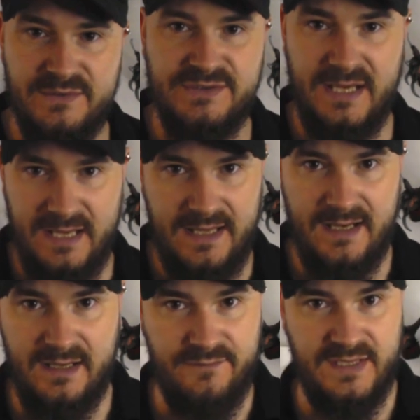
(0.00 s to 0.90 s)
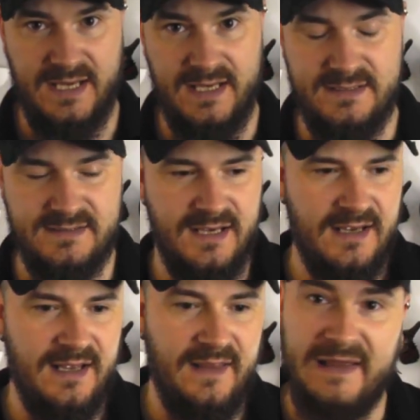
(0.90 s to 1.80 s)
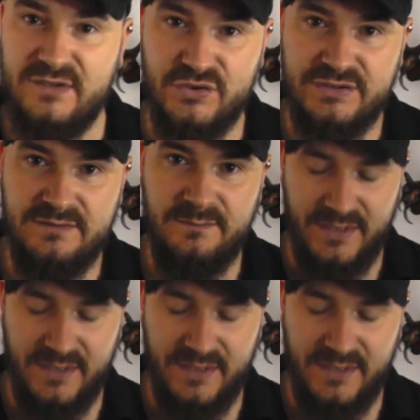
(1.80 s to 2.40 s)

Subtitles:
must scare the hell out of your kids. That doesn't,